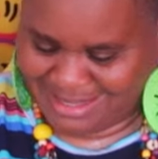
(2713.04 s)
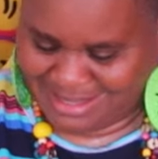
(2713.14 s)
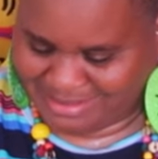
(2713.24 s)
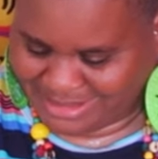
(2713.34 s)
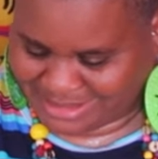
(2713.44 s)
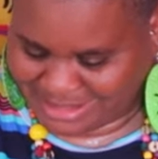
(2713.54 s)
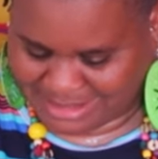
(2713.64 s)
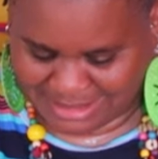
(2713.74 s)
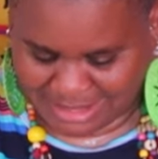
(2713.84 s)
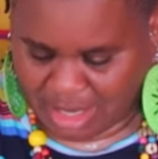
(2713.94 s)
Let me
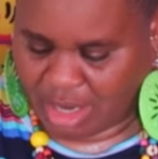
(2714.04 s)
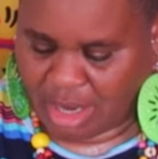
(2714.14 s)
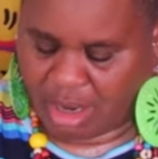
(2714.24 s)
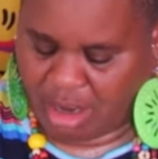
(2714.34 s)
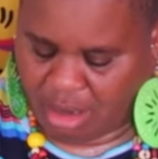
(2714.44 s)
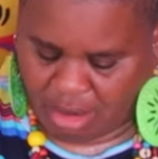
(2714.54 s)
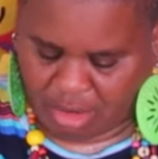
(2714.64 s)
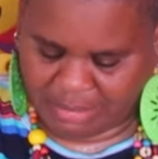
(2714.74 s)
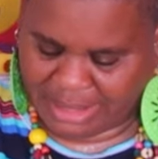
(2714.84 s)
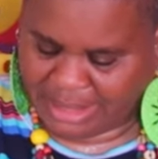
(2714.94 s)
see.
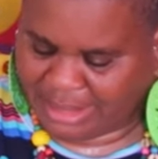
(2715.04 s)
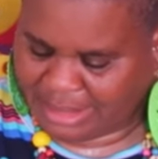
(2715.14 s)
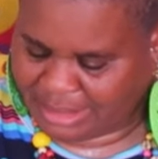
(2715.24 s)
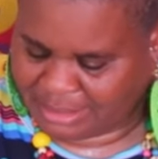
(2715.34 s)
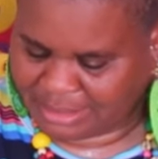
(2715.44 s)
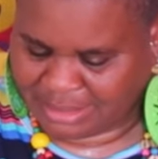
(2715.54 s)
Oh, man.